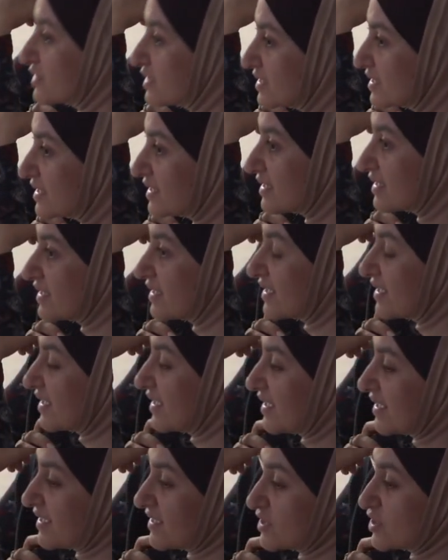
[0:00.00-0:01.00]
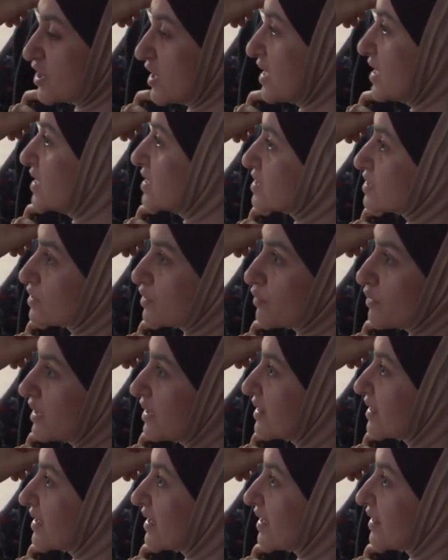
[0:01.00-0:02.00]
really change the
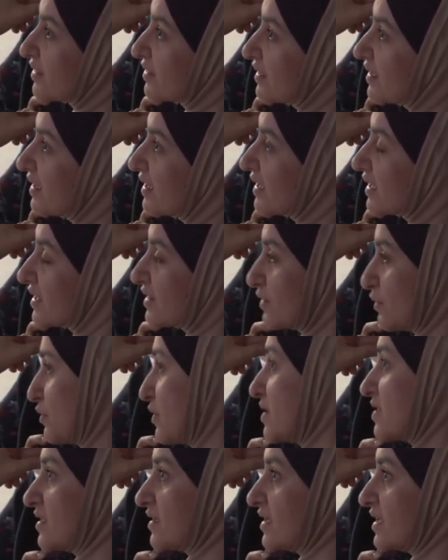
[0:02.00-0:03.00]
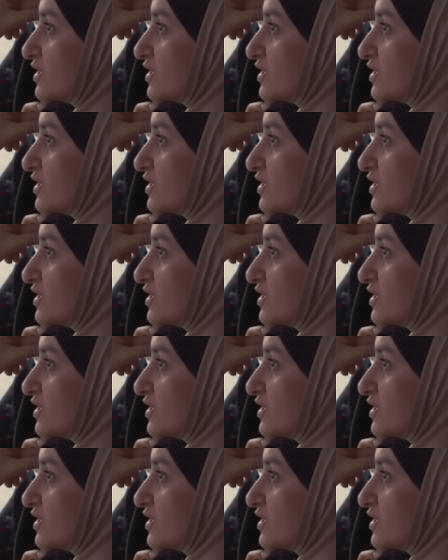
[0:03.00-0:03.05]
way that I think and the way that